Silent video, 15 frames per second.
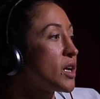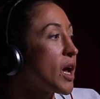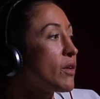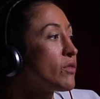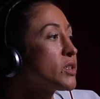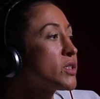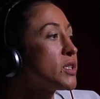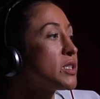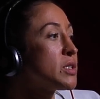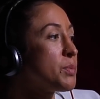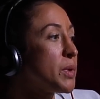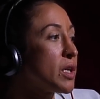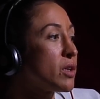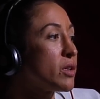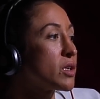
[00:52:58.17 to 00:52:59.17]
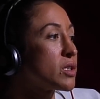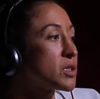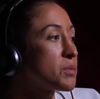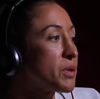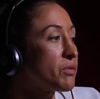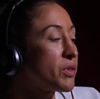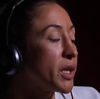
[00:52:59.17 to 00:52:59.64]
ever since being on The
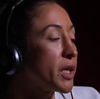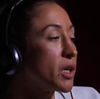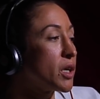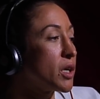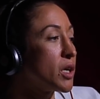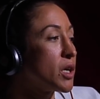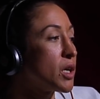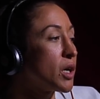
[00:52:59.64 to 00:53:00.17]
Ultimate Fighter,